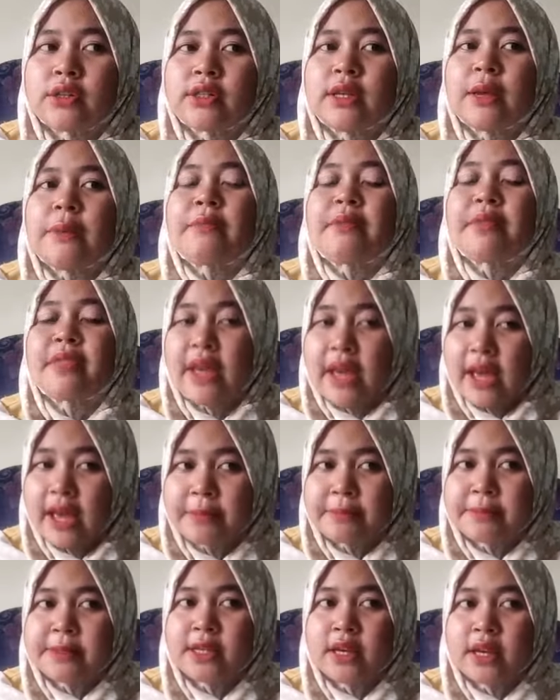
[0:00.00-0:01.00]

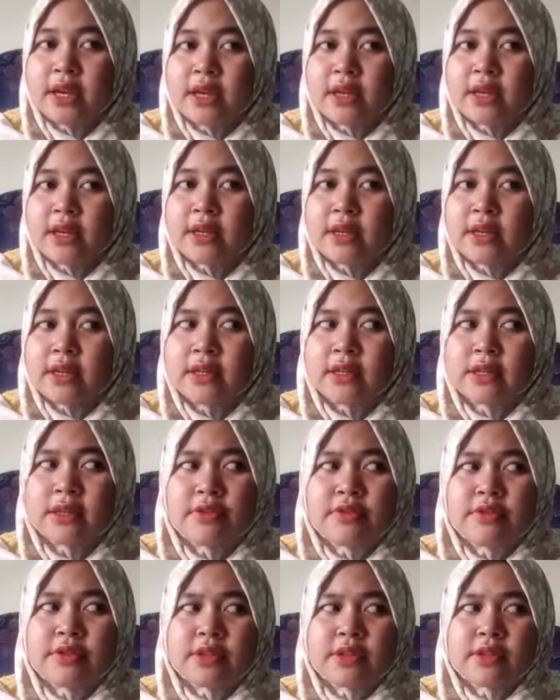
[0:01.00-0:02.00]
sometimes
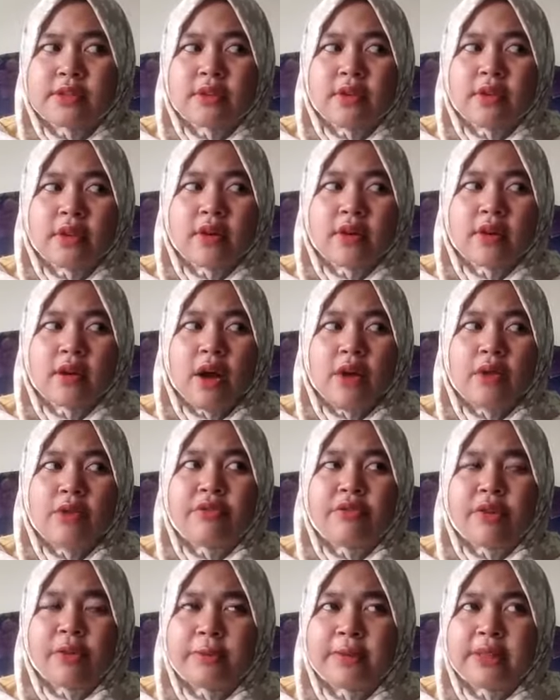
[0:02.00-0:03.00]

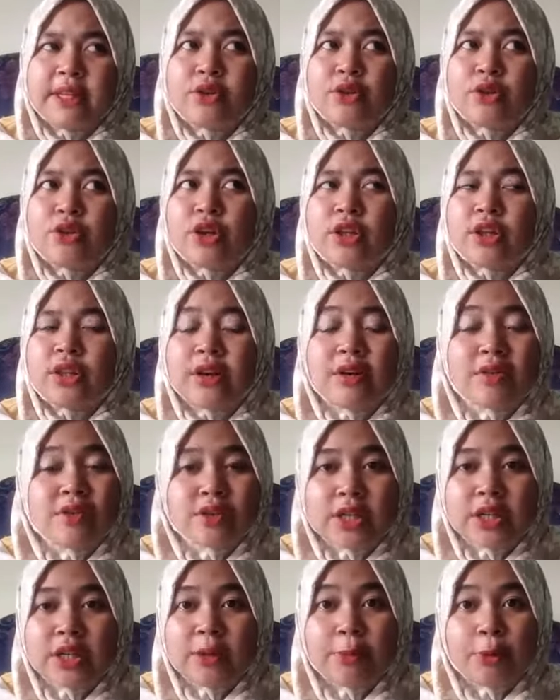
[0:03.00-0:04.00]
our family do not
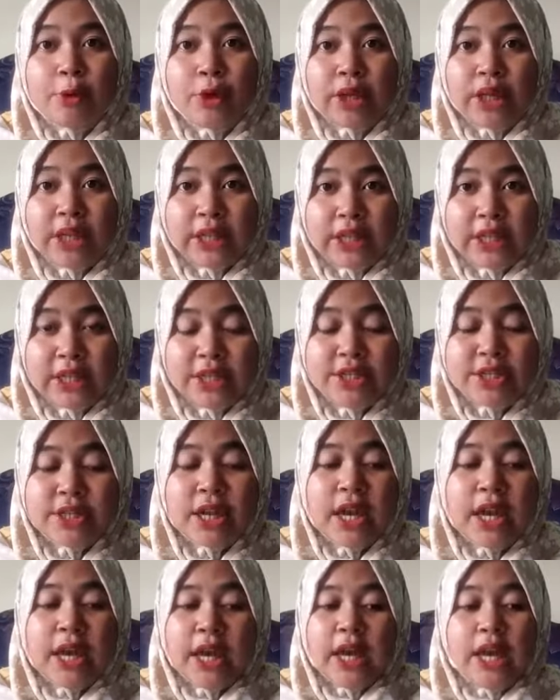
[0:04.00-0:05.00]
understand about
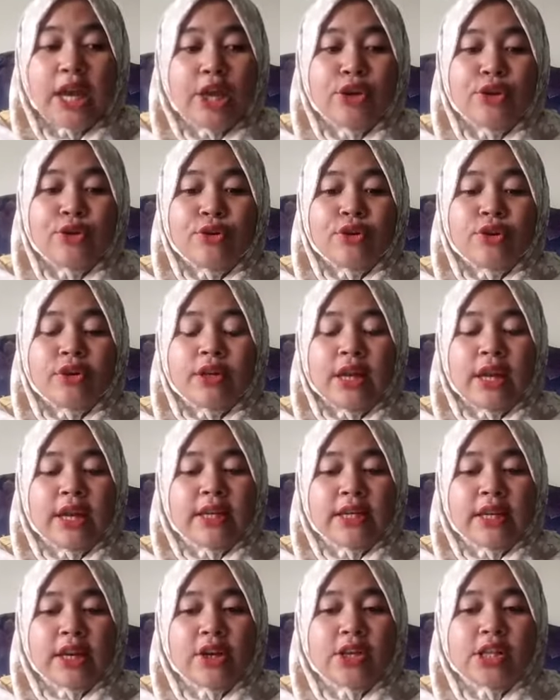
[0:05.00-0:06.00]
English, and
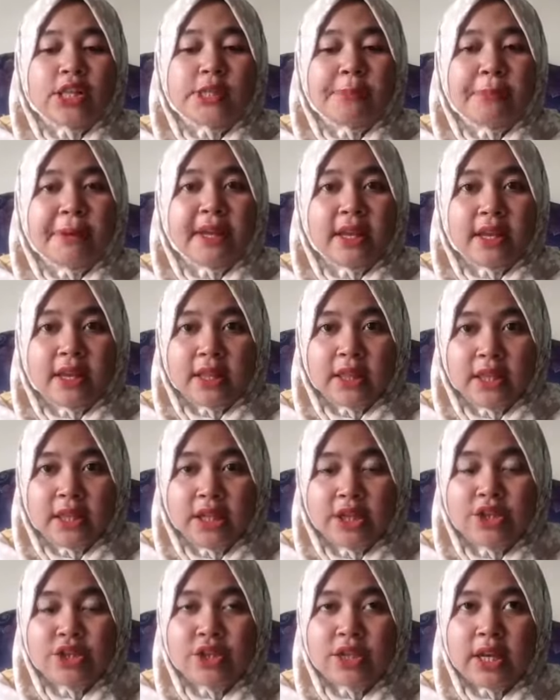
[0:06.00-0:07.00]
cannot speak
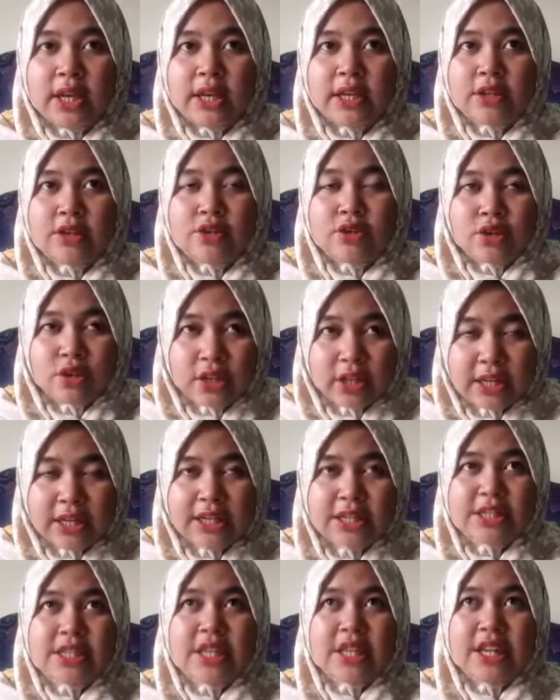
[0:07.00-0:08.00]
English, and do not
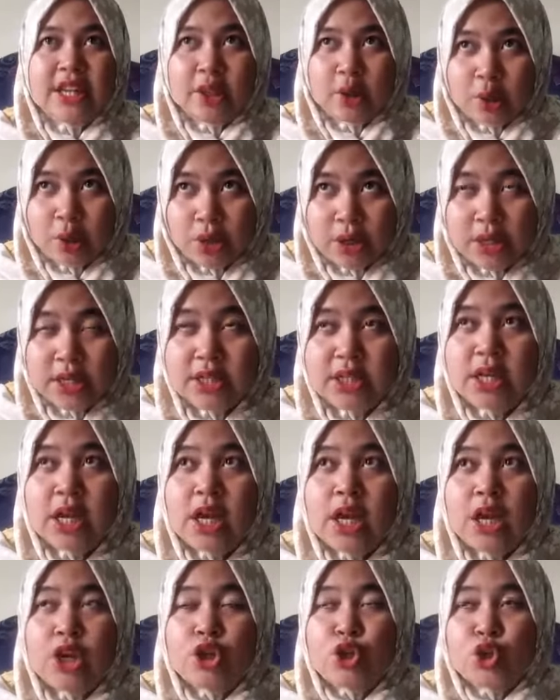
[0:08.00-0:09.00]
understand English.
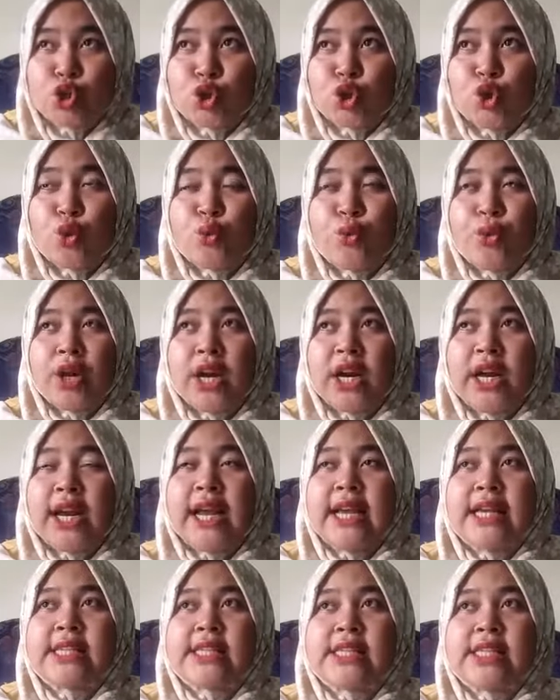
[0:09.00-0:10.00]
So we
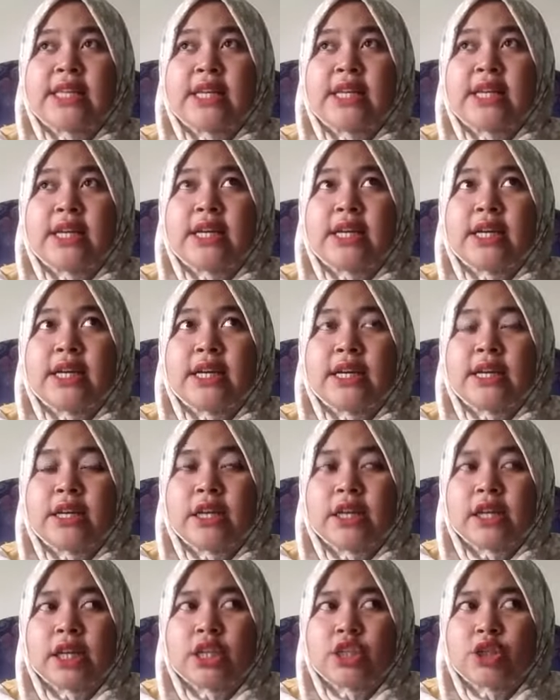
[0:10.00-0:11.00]
are, as a
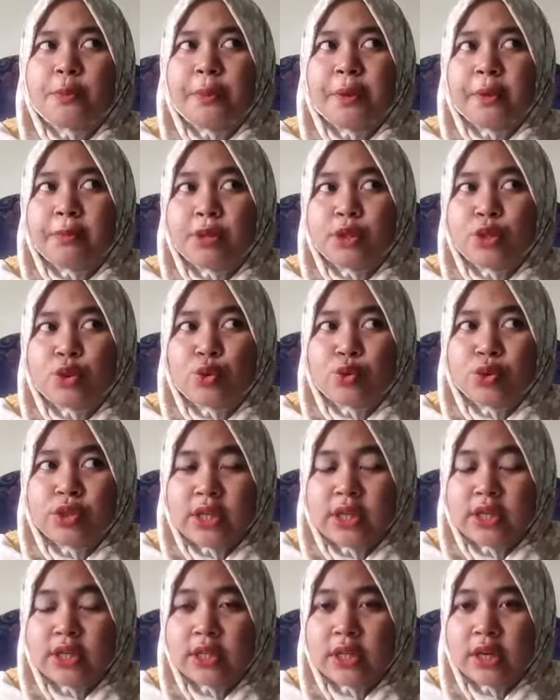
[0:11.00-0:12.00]
English department
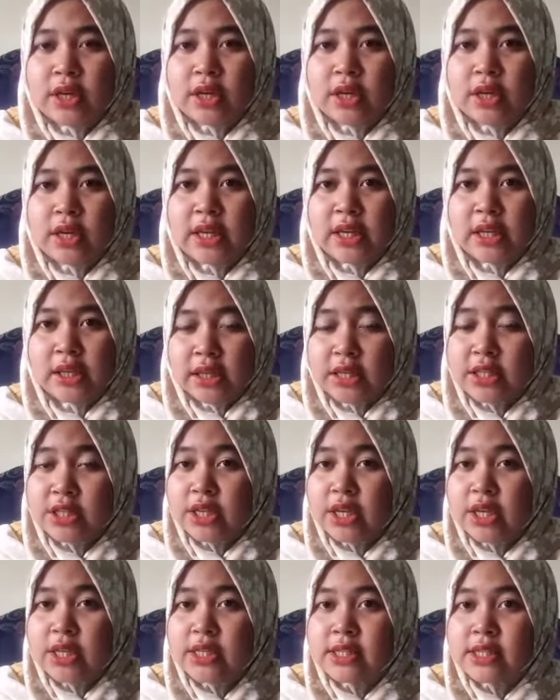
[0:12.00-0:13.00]
student,
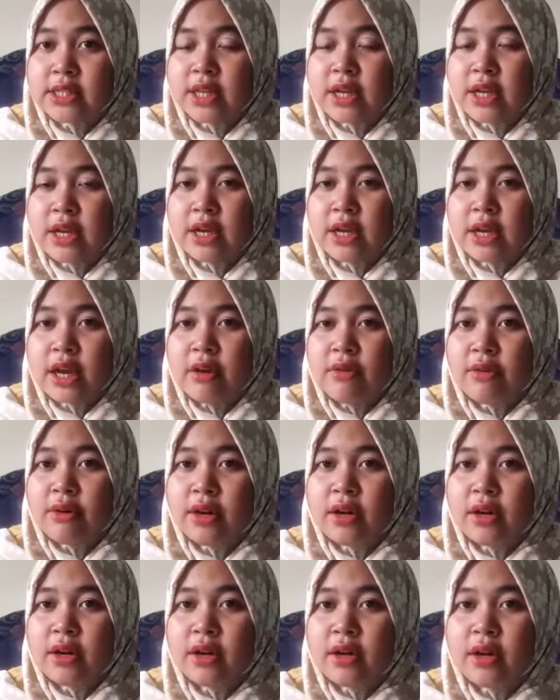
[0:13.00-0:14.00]
English is
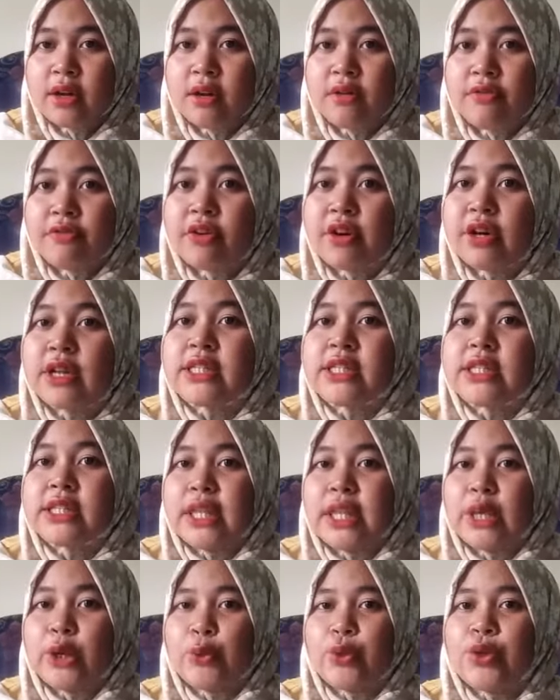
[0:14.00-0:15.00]
our foreign
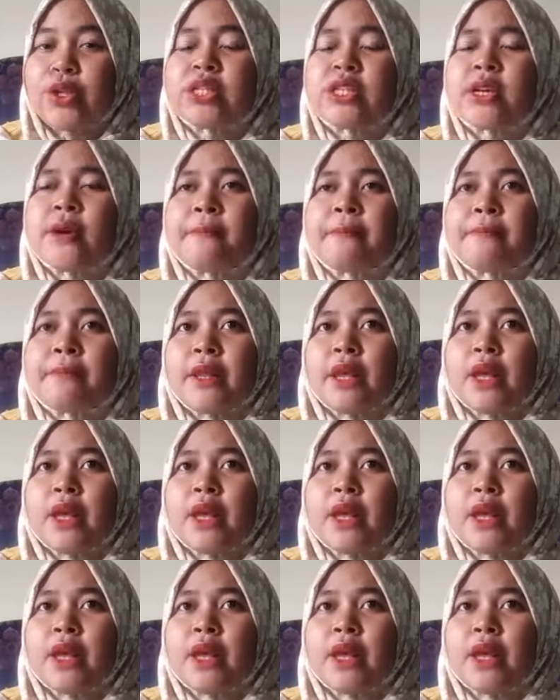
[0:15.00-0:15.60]
language.